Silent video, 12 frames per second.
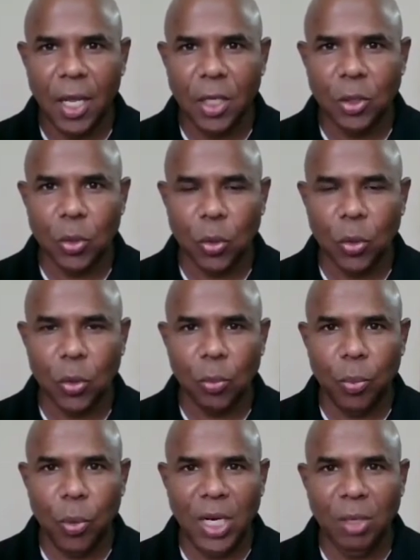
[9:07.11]
So
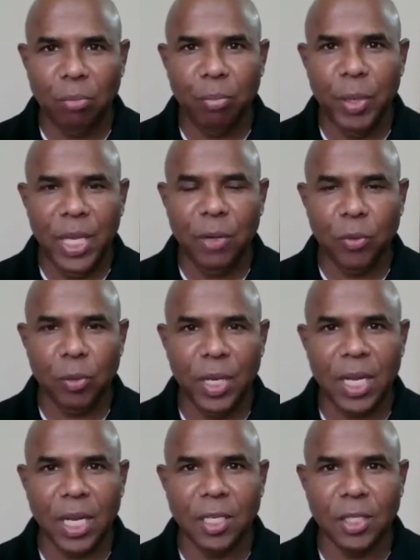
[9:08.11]
point B would be
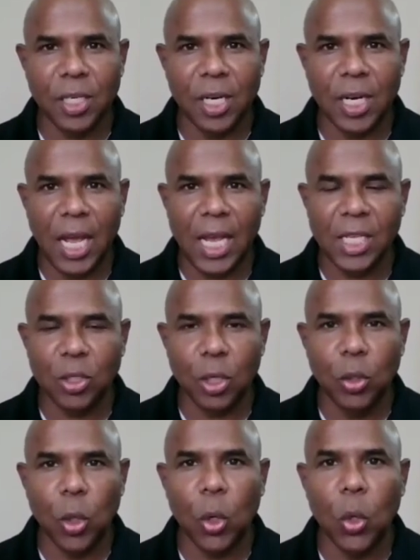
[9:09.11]
considered as
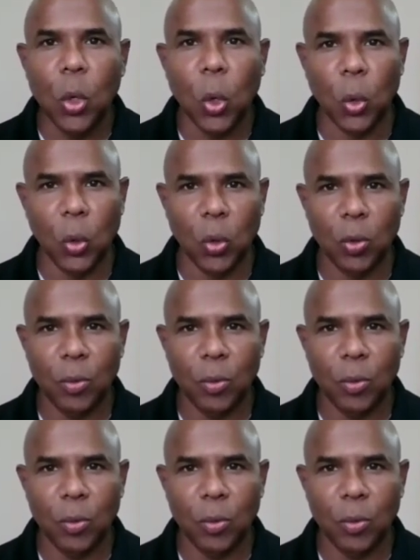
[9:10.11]
your goal.